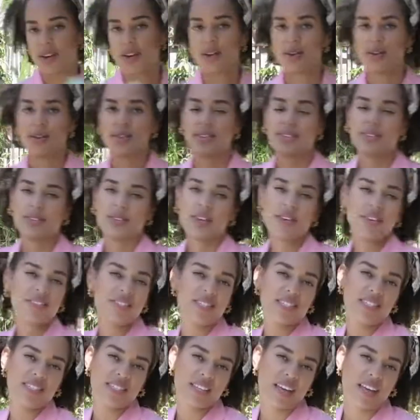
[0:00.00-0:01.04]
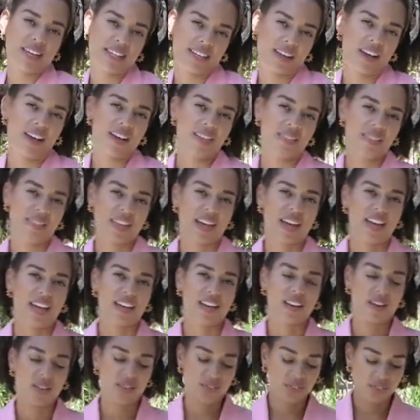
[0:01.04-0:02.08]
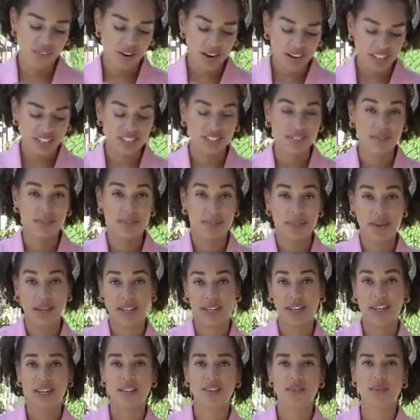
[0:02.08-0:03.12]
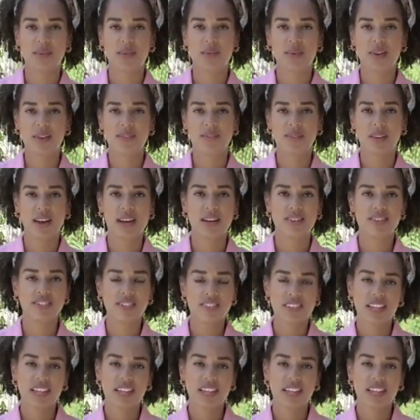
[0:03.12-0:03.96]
you'll notice that I cut that a fraction bigger all the way around.